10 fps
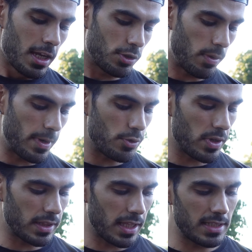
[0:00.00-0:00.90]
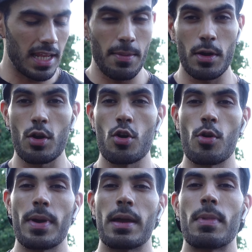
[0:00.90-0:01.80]
So I'm gonna drink this, then I'm gonna go
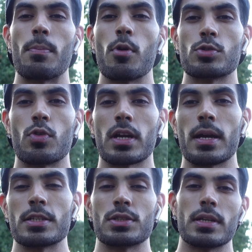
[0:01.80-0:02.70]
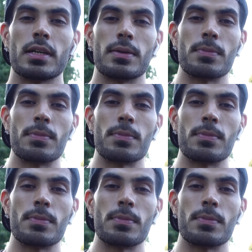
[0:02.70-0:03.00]
home and have my post-workout uh,